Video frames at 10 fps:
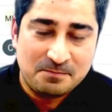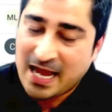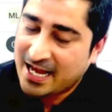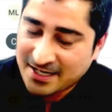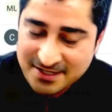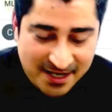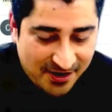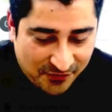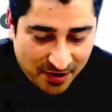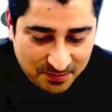And
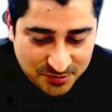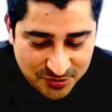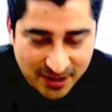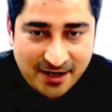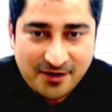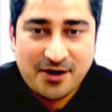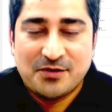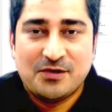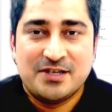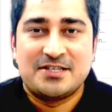from today
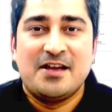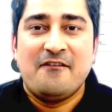onwards,